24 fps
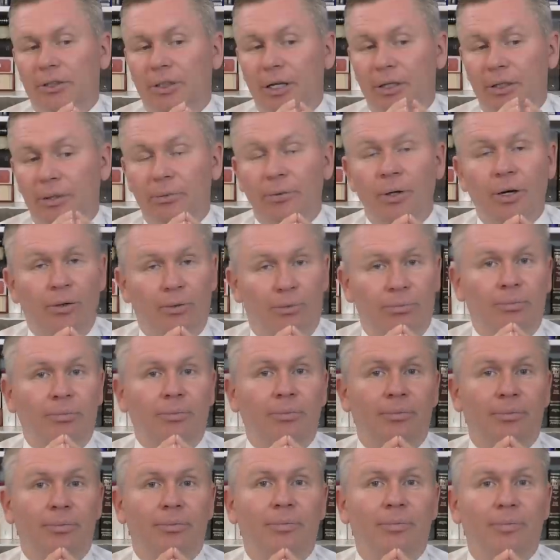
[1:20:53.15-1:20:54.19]
not in Rome,
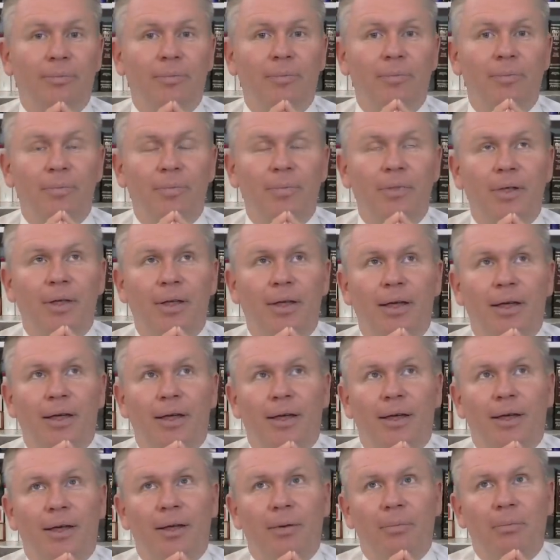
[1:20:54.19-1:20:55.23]

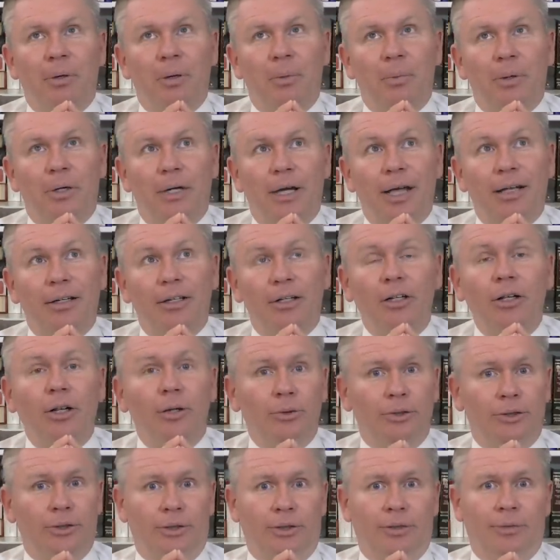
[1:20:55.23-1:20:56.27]
but we're getting
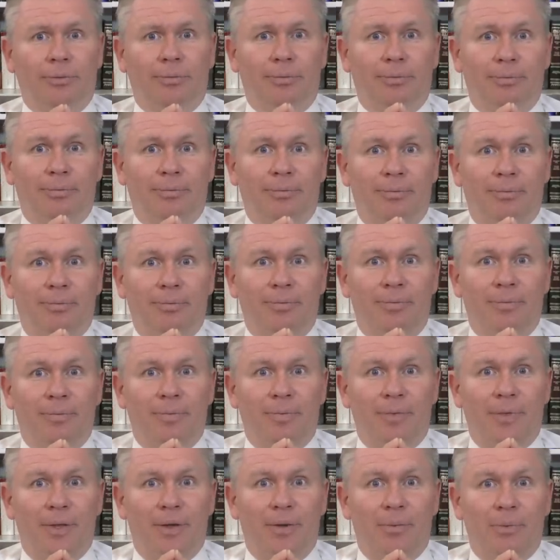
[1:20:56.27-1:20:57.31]
closer.
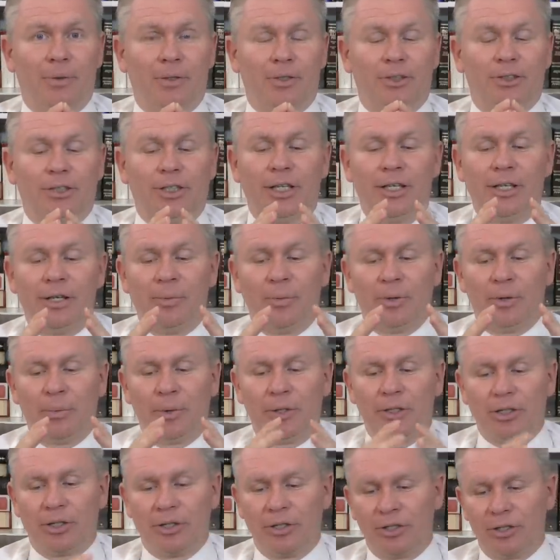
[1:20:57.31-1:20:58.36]
We'll see when we
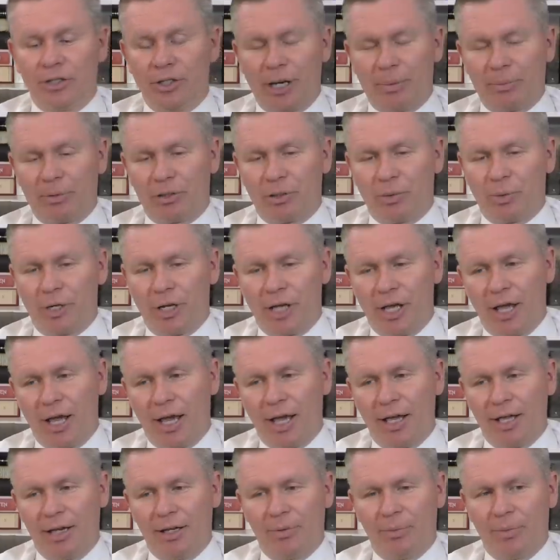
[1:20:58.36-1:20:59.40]
turn to chapter
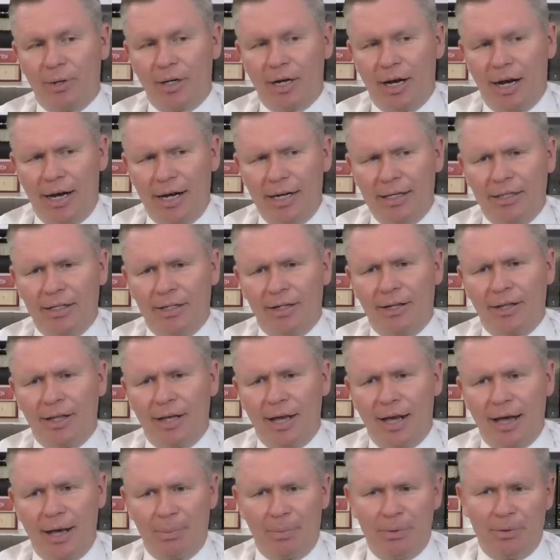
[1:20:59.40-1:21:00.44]
28 what island they
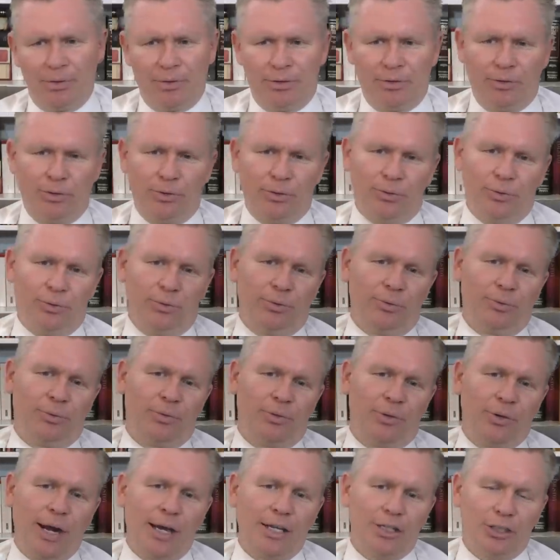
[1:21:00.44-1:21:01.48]
happened to
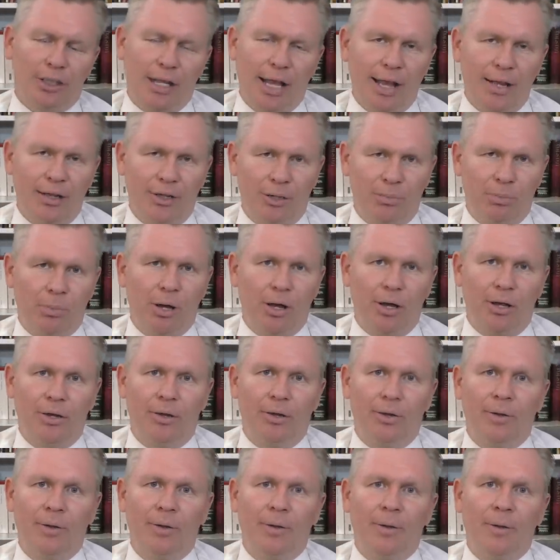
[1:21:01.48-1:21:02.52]
crash land upon.
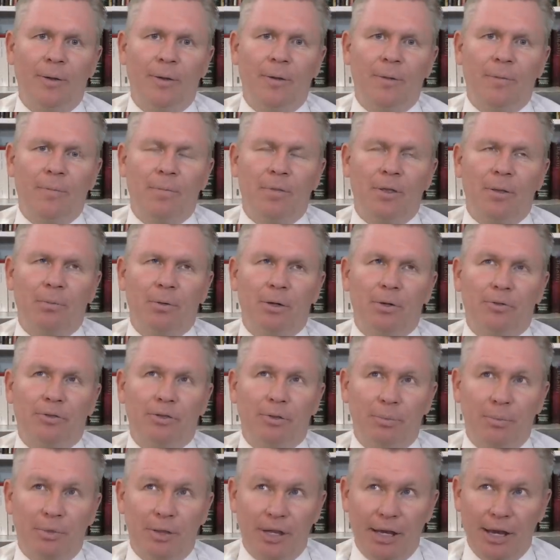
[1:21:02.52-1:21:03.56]
But
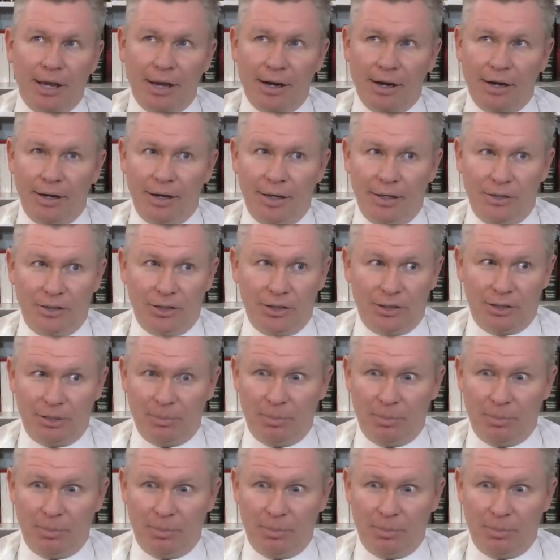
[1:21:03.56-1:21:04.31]
from there, it's just a